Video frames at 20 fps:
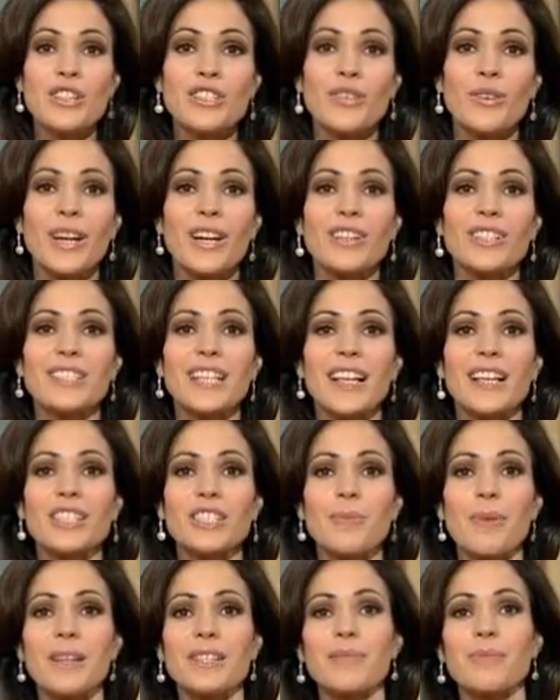So here to tell
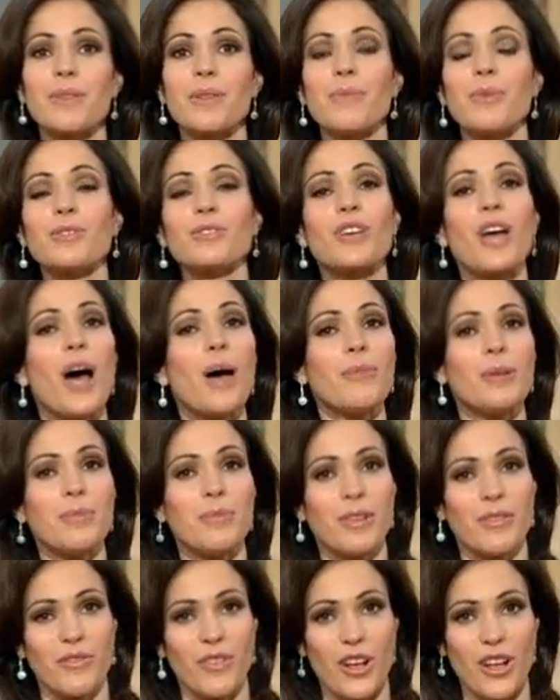us about some of the most common
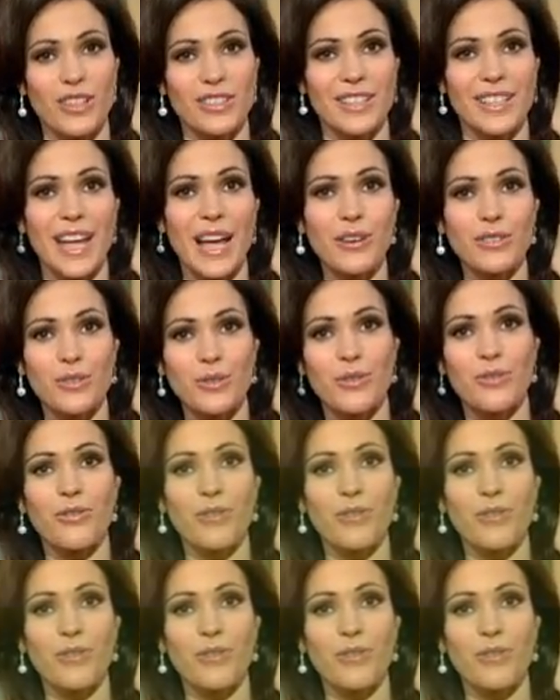pitfalls and how to